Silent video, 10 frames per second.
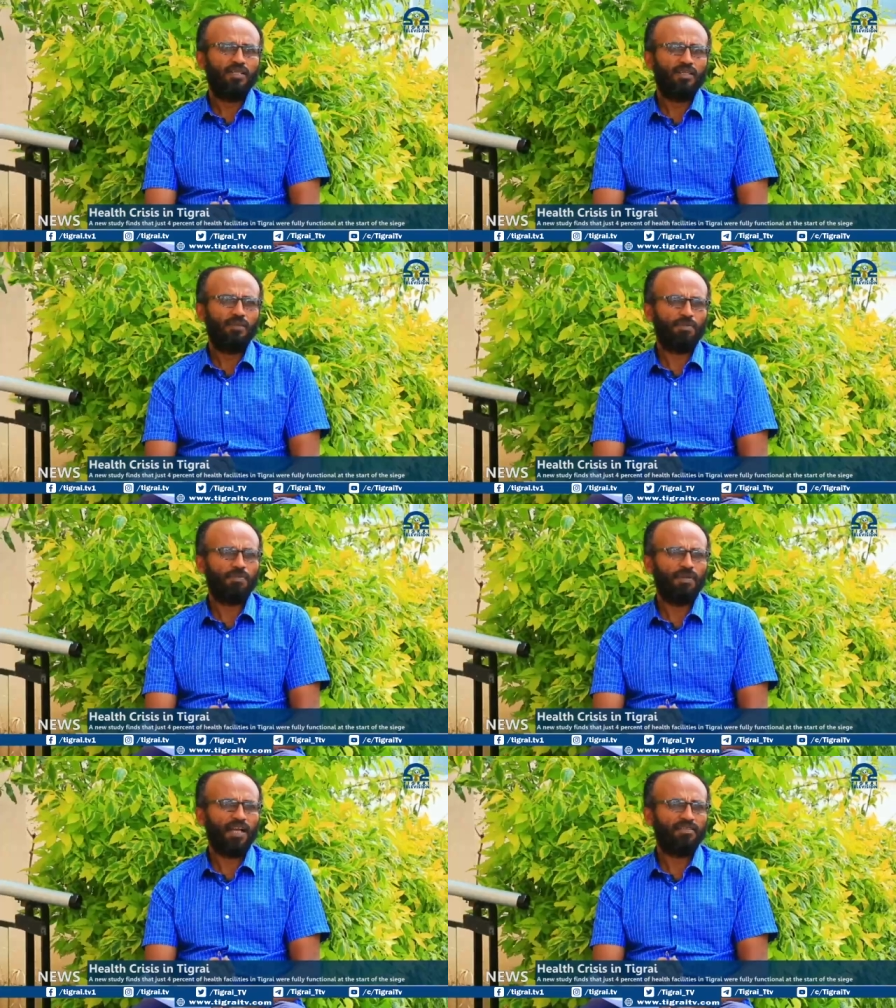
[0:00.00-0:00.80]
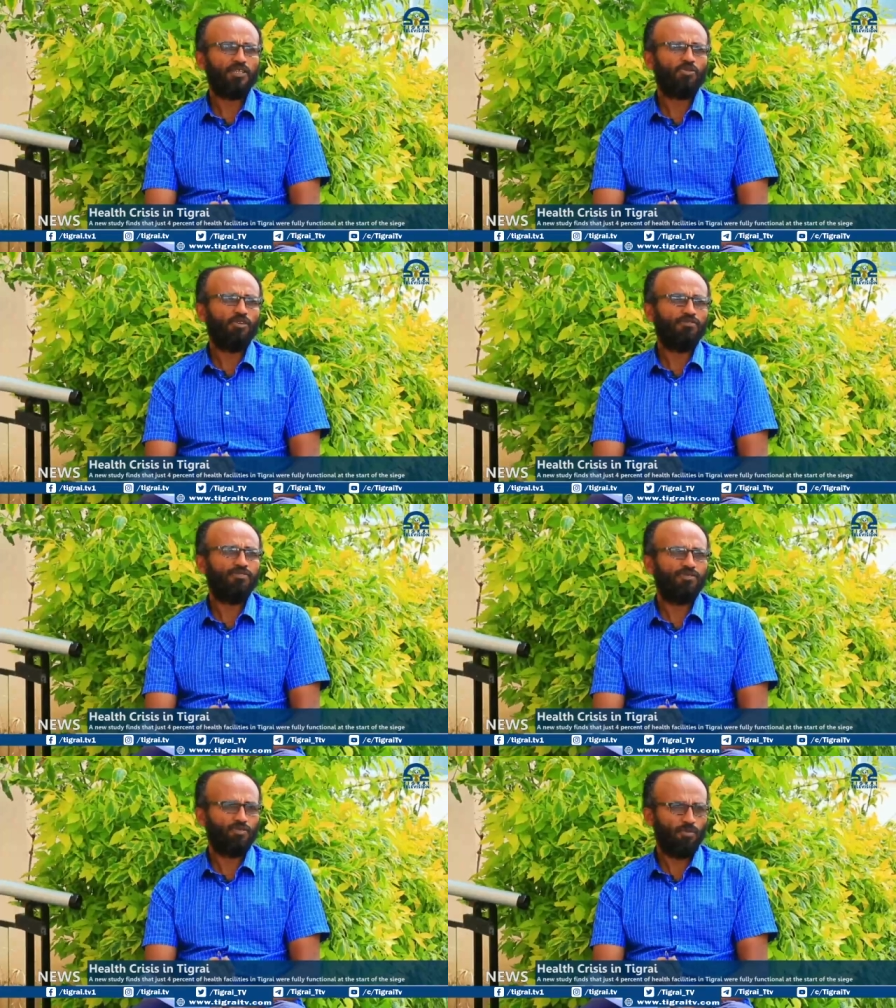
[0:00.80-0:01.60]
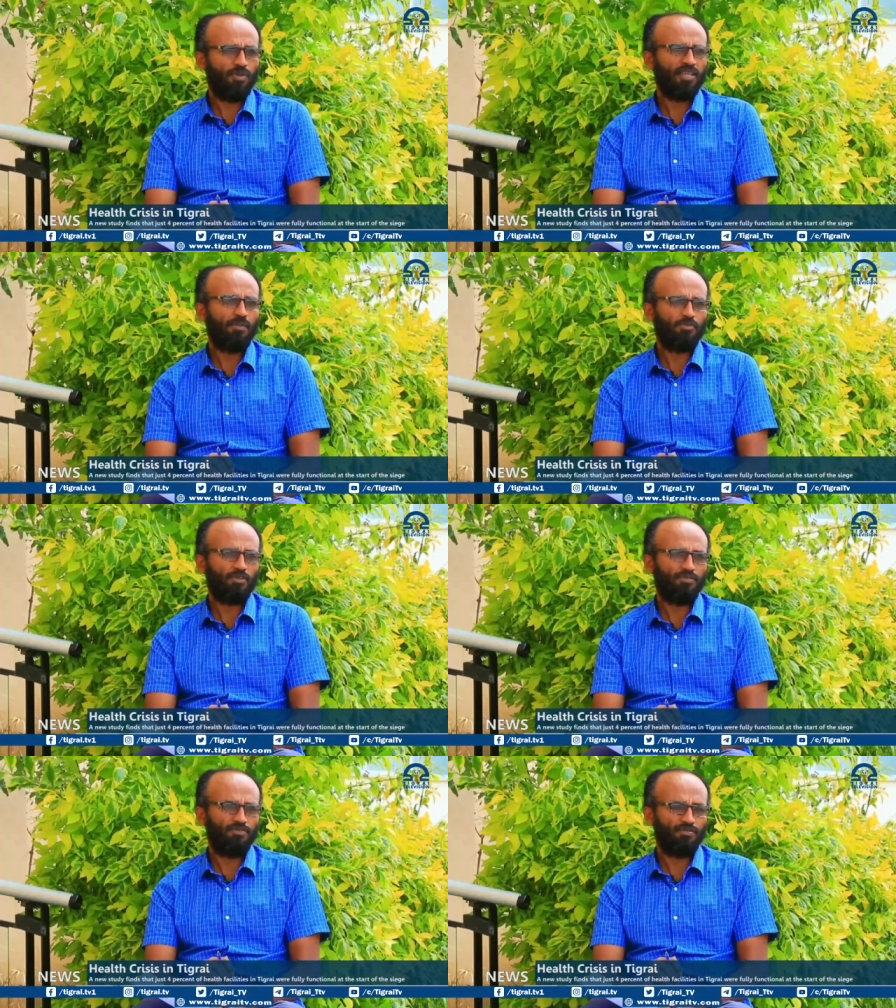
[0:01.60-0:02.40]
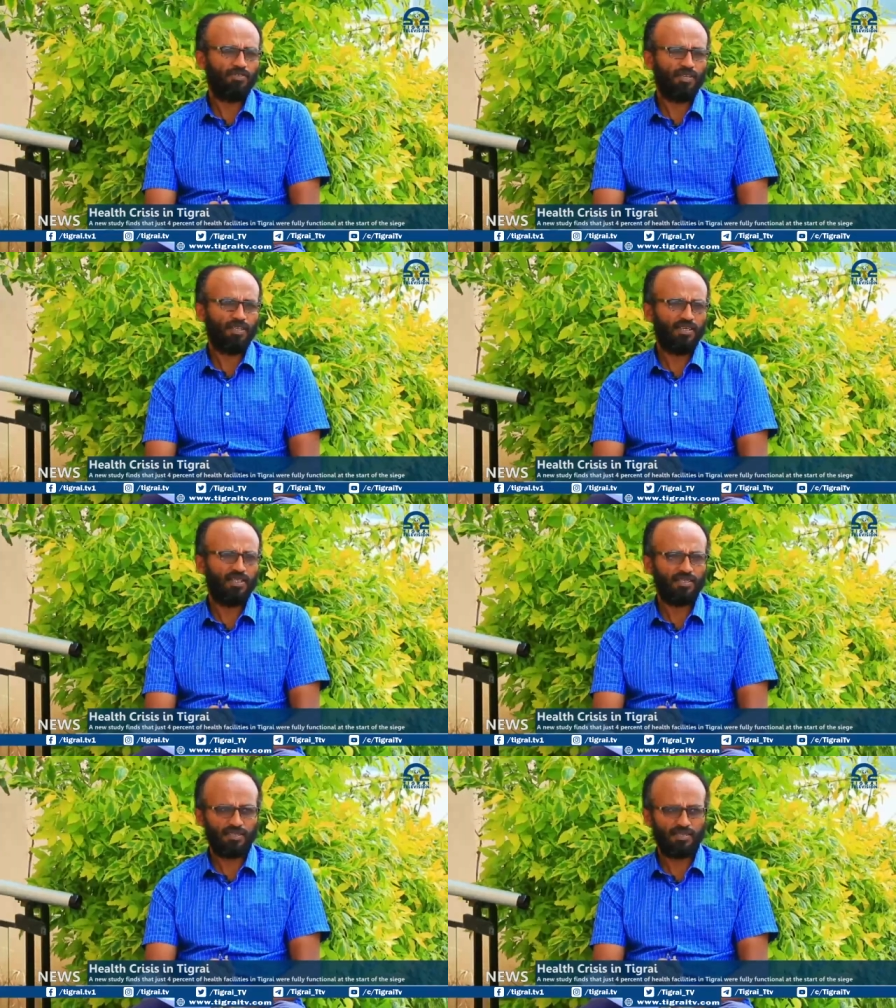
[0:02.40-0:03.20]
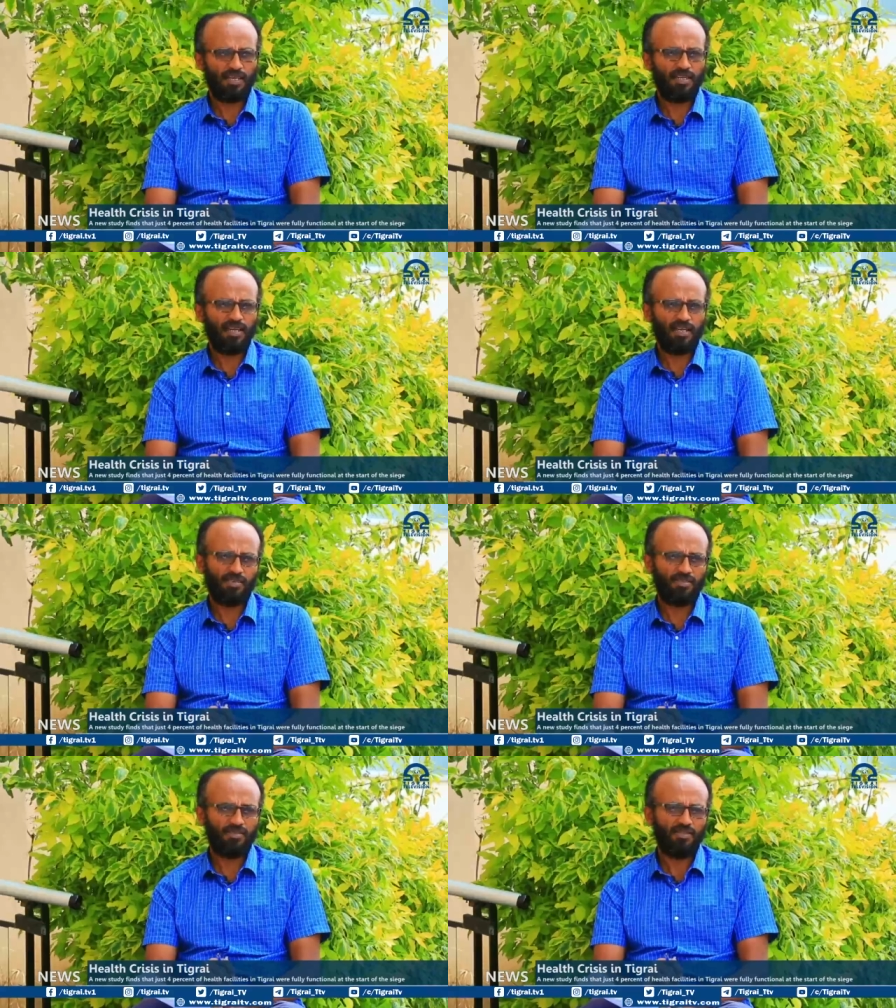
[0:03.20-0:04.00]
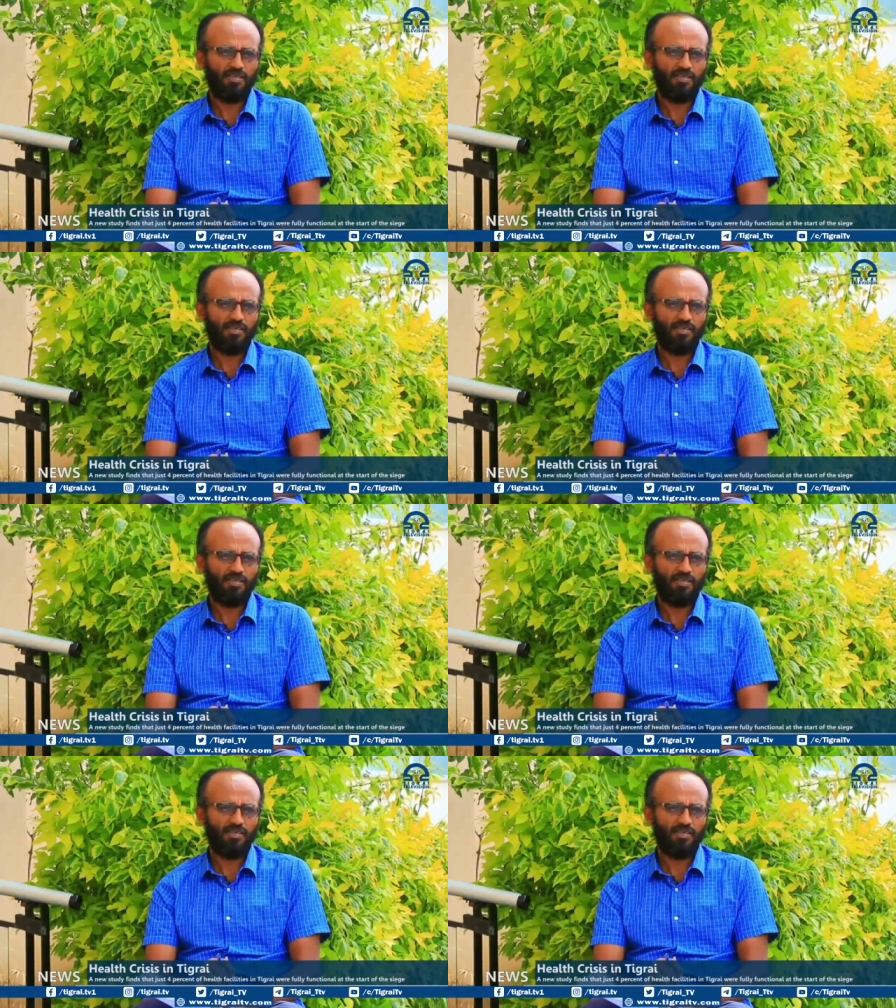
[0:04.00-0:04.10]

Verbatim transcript: the people at risk of so many types of uh, diseases and illnesses.